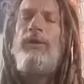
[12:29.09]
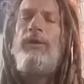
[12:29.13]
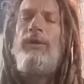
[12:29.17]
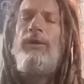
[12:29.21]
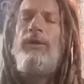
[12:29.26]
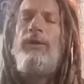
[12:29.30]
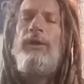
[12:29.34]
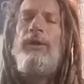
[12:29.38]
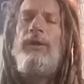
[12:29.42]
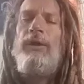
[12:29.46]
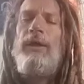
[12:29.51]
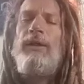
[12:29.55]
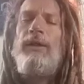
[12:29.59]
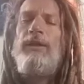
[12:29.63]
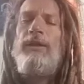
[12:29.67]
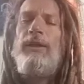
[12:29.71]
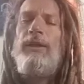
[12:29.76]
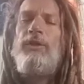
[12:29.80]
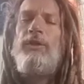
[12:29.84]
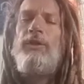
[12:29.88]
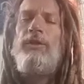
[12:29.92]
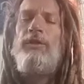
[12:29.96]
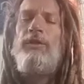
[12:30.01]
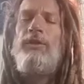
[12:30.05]
attention
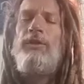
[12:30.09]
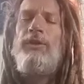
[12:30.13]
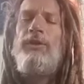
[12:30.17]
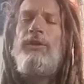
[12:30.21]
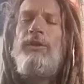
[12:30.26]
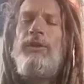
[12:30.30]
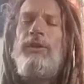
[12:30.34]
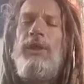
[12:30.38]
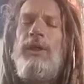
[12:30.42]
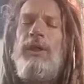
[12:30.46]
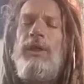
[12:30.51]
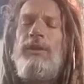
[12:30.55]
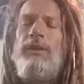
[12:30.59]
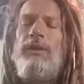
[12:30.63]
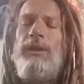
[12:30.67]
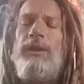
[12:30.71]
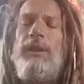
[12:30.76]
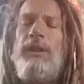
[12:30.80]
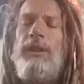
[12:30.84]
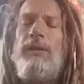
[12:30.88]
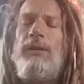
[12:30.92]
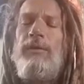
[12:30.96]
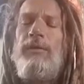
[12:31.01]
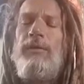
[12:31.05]
to your dantian,
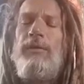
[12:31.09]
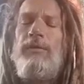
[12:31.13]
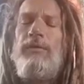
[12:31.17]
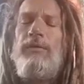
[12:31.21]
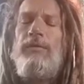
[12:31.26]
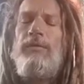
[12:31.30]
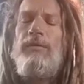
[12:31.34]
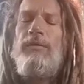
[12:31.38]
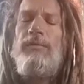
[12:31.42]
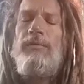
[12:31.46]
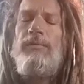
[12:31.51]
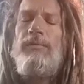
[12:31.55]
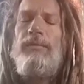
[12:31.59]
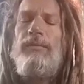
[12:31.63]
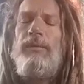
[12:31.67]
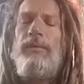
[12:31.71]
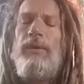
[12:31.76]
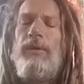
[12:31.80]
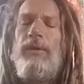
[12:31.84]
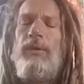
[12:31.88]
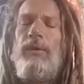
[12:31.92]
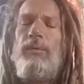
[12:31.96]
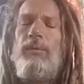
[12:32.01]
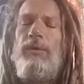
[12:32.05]

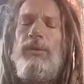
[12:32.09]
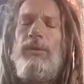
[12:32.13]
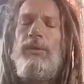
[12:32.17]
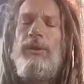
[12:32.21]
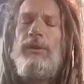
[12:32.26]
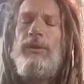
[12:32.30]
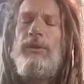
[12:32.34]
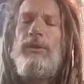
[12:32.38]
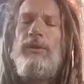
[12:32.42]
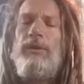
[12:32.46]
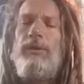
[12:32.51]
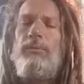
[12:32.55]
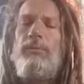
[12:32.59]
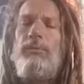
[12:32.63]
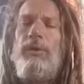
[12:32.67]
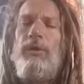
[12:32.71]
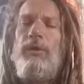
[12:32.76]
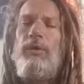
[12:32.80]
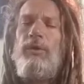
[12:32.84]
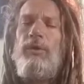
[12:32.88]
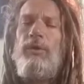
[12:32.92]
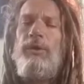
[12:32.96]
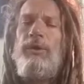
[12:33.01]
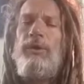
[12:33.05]
a couple inches
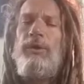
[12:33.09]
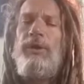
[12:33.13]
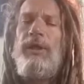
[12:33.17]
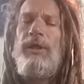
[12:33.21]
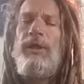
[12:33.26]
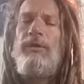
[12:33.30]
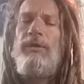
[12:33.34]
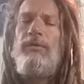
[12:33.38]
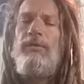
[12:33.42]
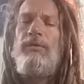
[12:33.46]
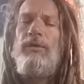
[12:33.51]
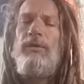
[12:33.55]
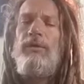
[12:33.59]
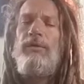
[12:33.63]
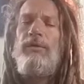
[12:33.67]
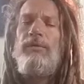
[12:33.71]
below your navel.